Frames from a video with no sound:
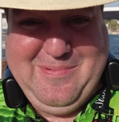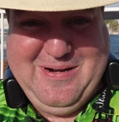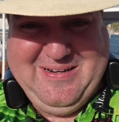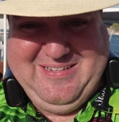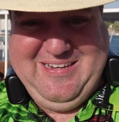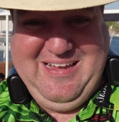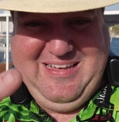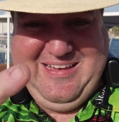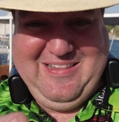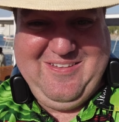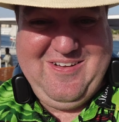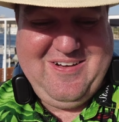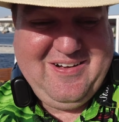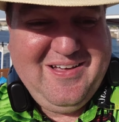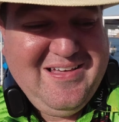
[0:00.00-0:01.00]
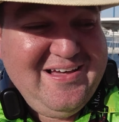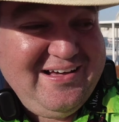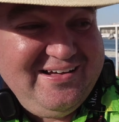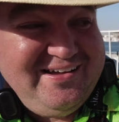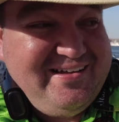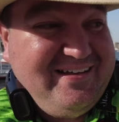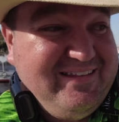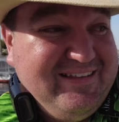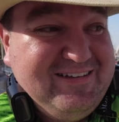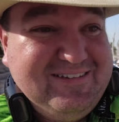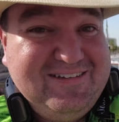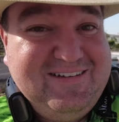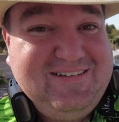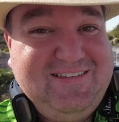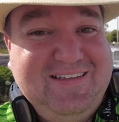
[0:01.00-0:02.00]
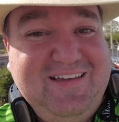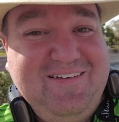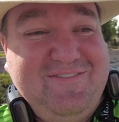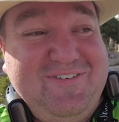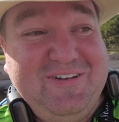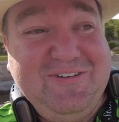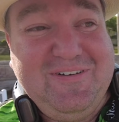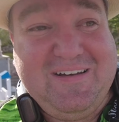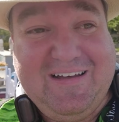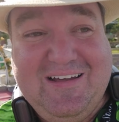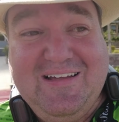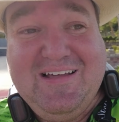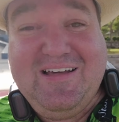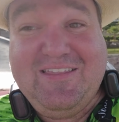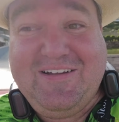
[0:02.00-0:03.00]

I'm going to take you along, uh, and this is the Fanuka.